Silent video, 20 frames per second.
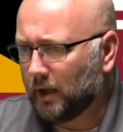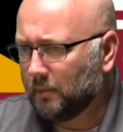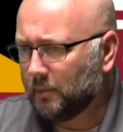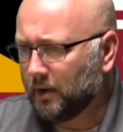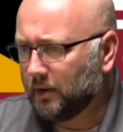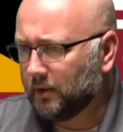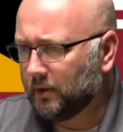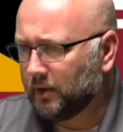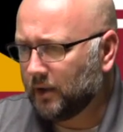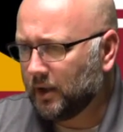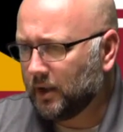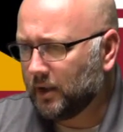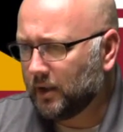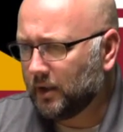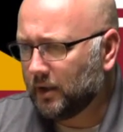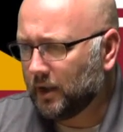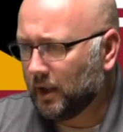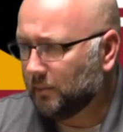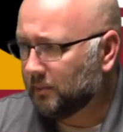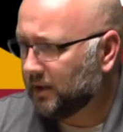might have been
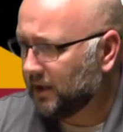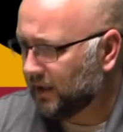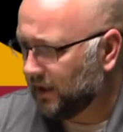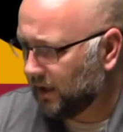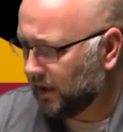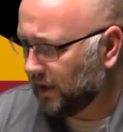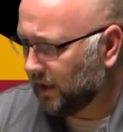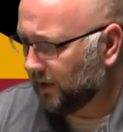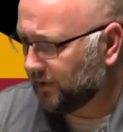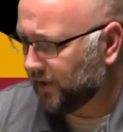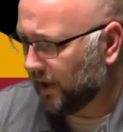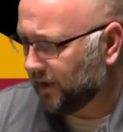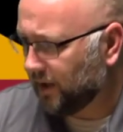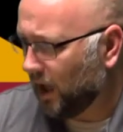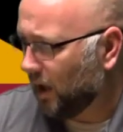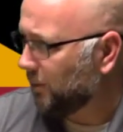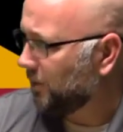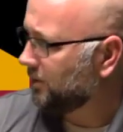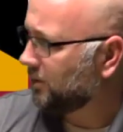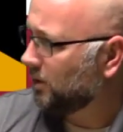the MDE. I sat
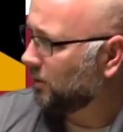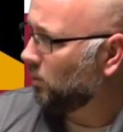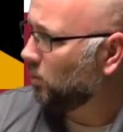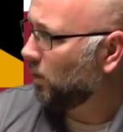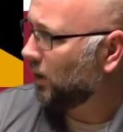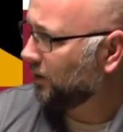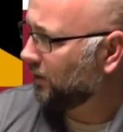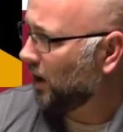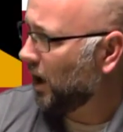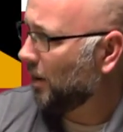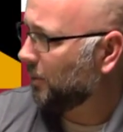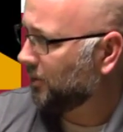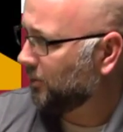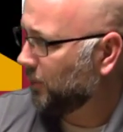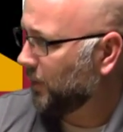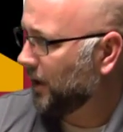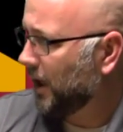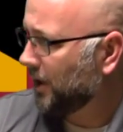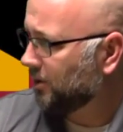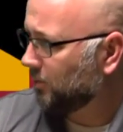down with them one time
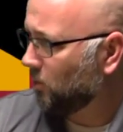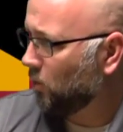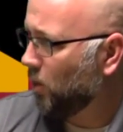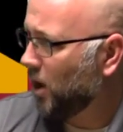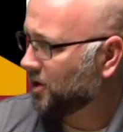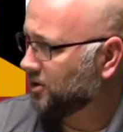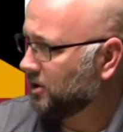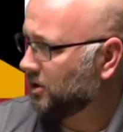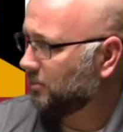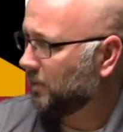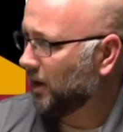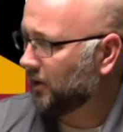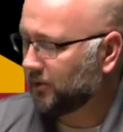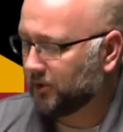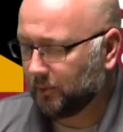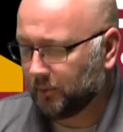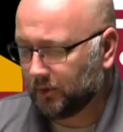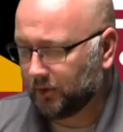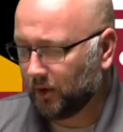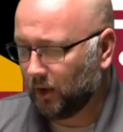because we had some questions about
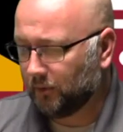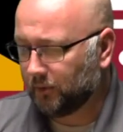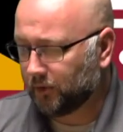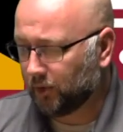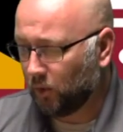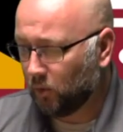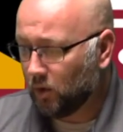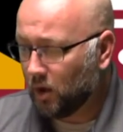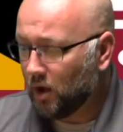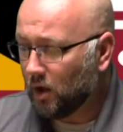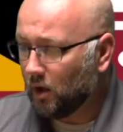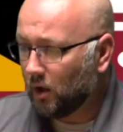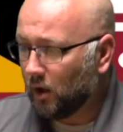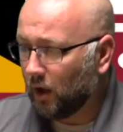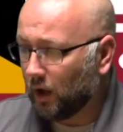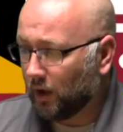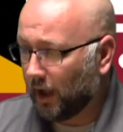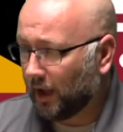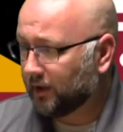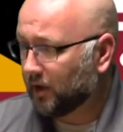some stuff. So
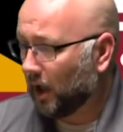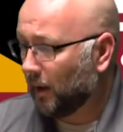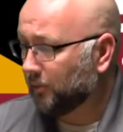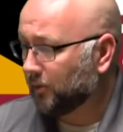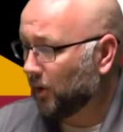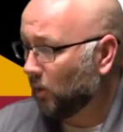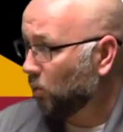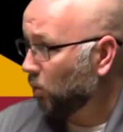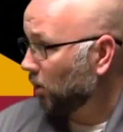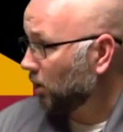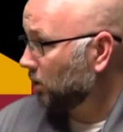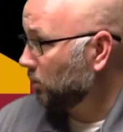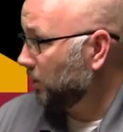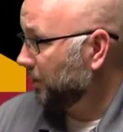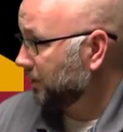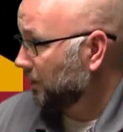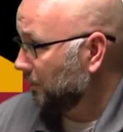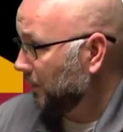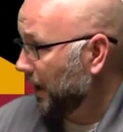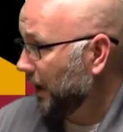a lot of times I work
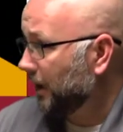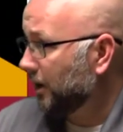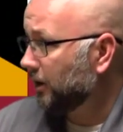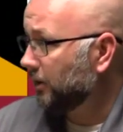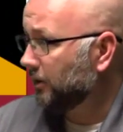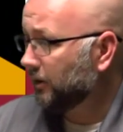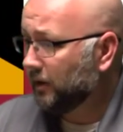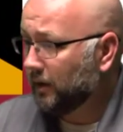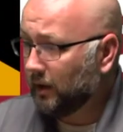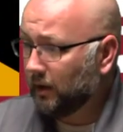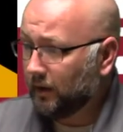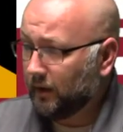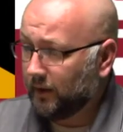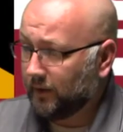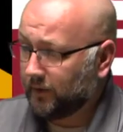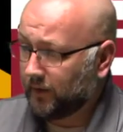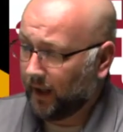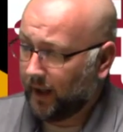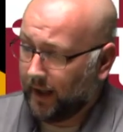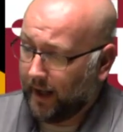with the mayor
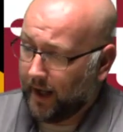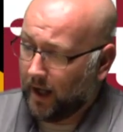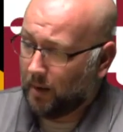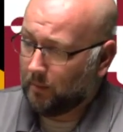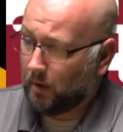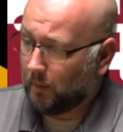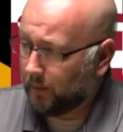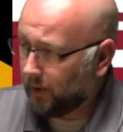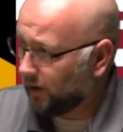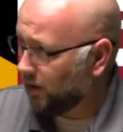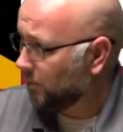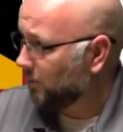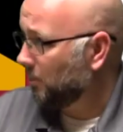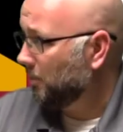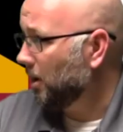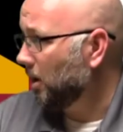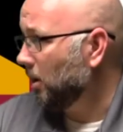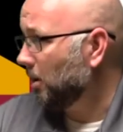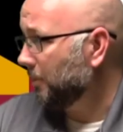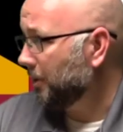saying, hey, I'm up here at
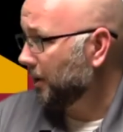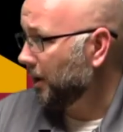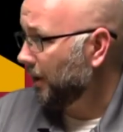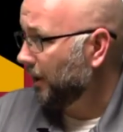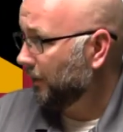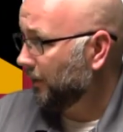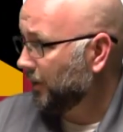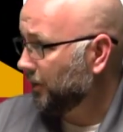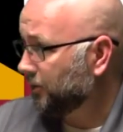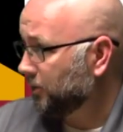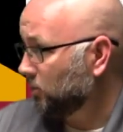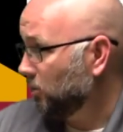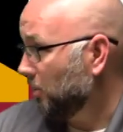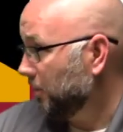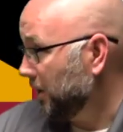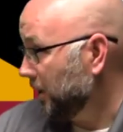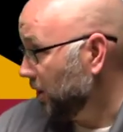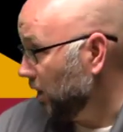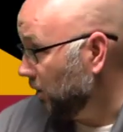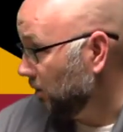MML. I'm going to go to this. Do you
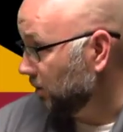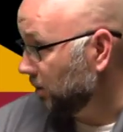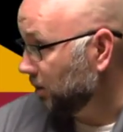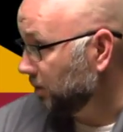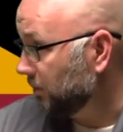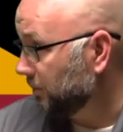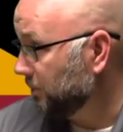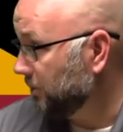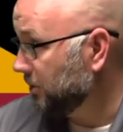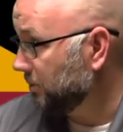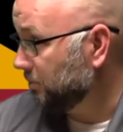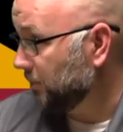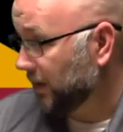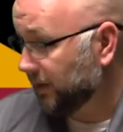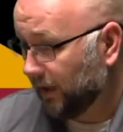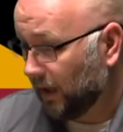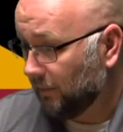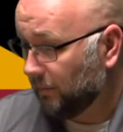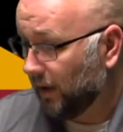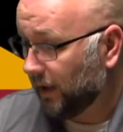want me to go to
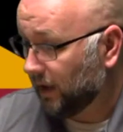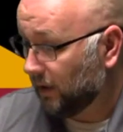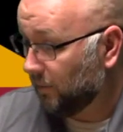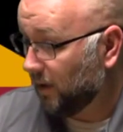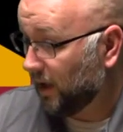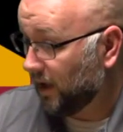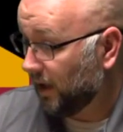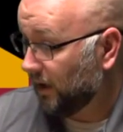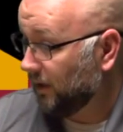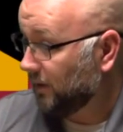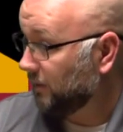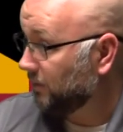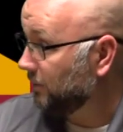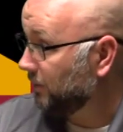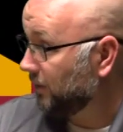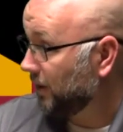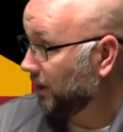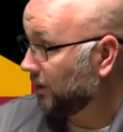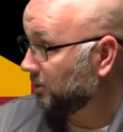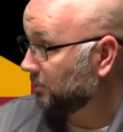speak to anybody about
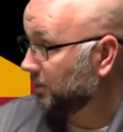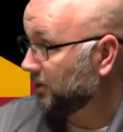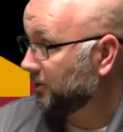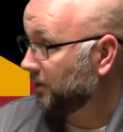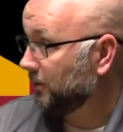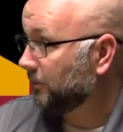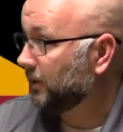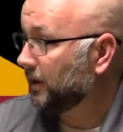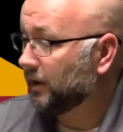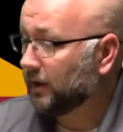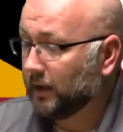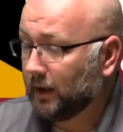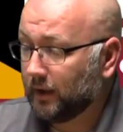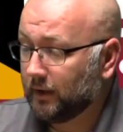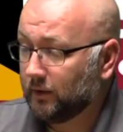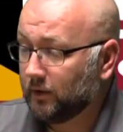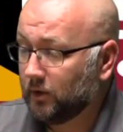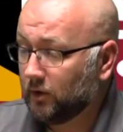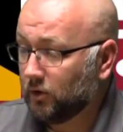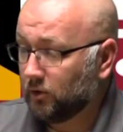anything specific?
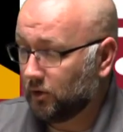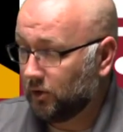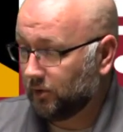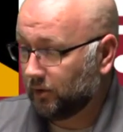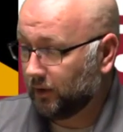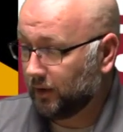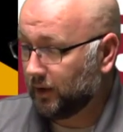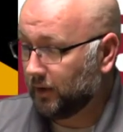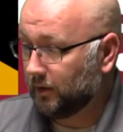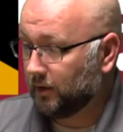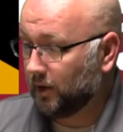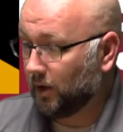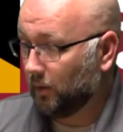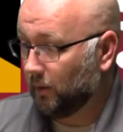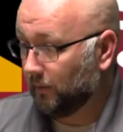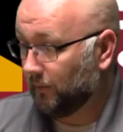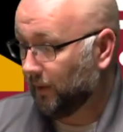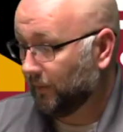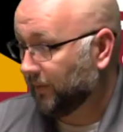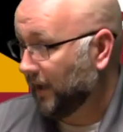And usually,
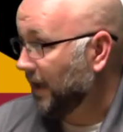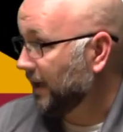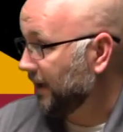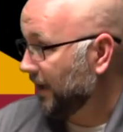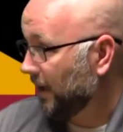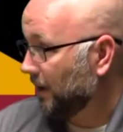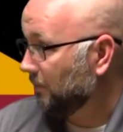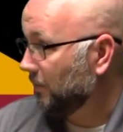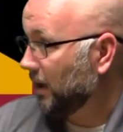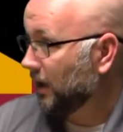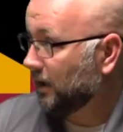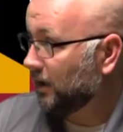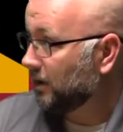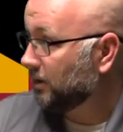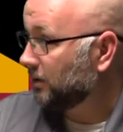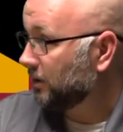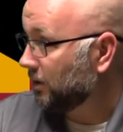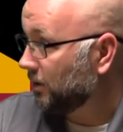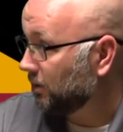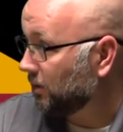if they can't make
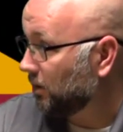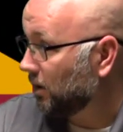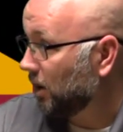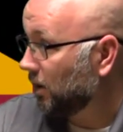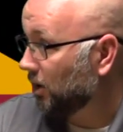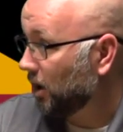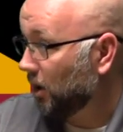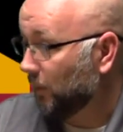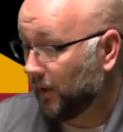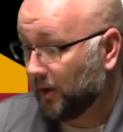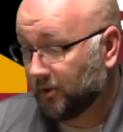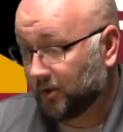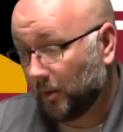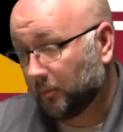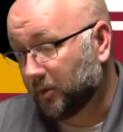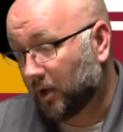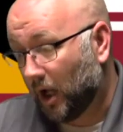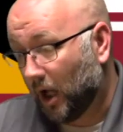it, then I'll go in. And